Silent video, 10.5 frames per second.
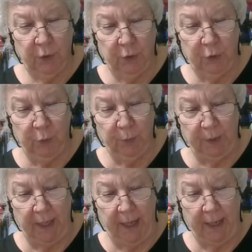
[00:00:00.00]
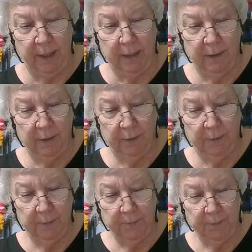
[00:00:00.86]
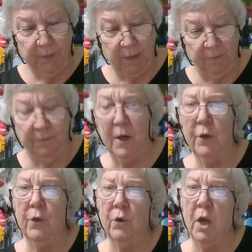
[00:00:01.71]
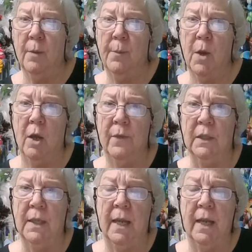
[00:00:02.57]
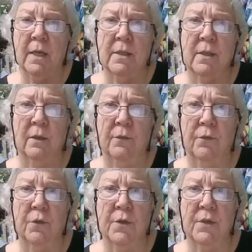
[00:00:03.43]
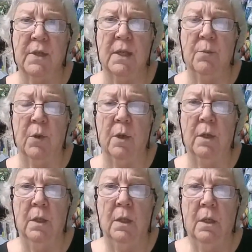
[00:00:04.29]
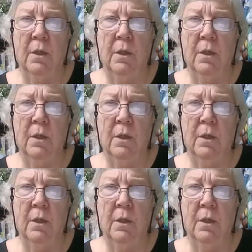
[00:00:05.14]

you do black farther up on the legs for the zebra.